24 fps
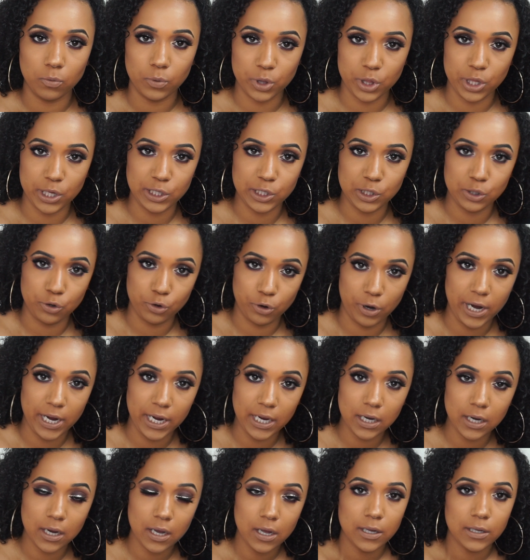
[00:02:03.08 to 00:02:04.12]
which is
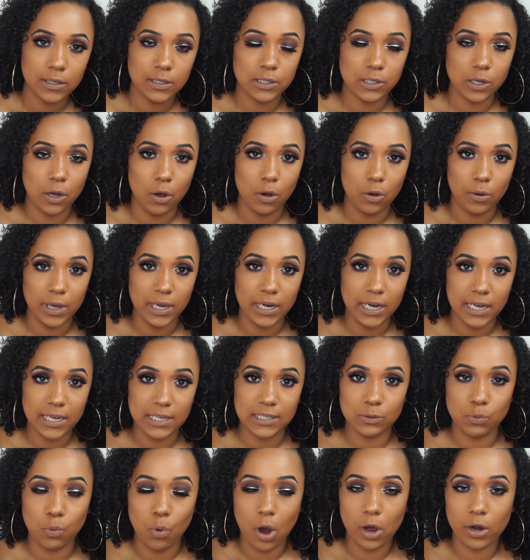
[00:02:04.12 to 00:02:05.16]
great. So it is
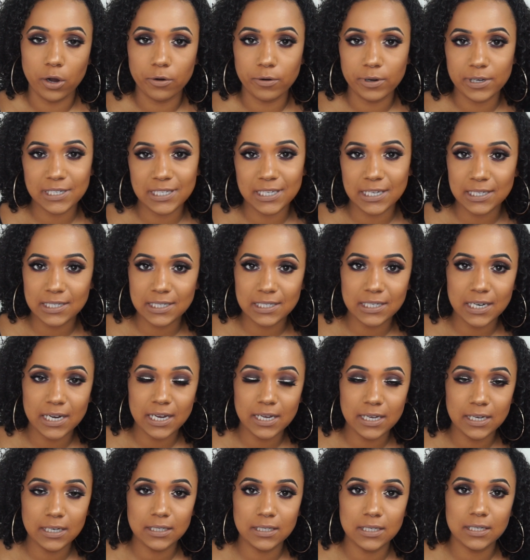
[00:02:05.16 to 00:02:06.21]
water
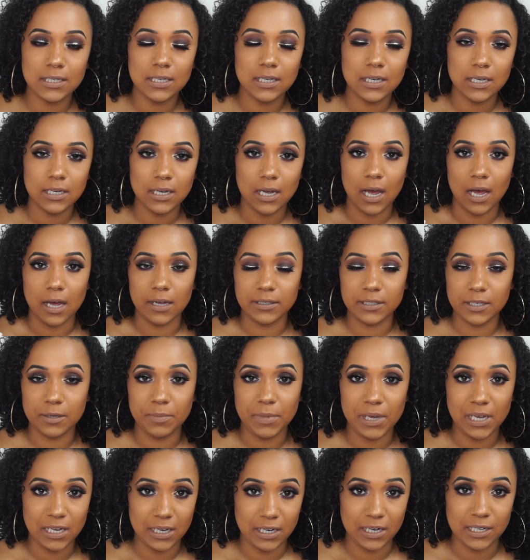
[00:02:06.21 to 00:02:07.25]
resistant. To
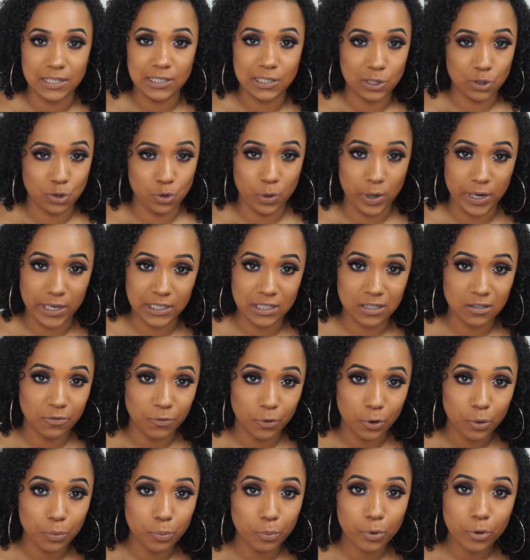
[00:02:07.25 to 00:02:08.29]
me, it is
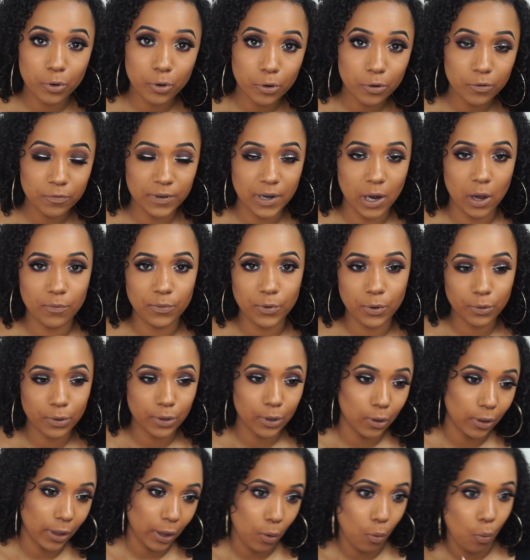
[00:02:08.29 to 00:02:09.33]
transfer proof. Now, if you were to
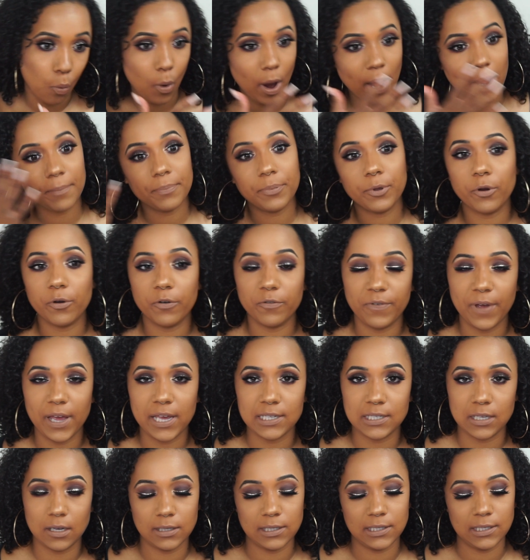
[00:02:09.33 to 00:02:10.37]
like wipe your
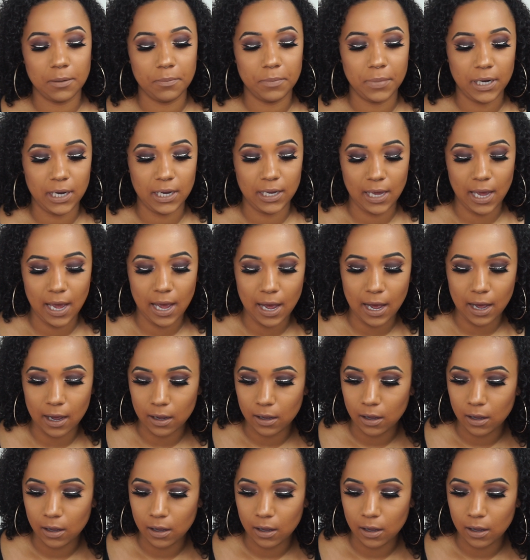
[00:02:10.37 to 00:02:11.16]
face on somebody, yeah.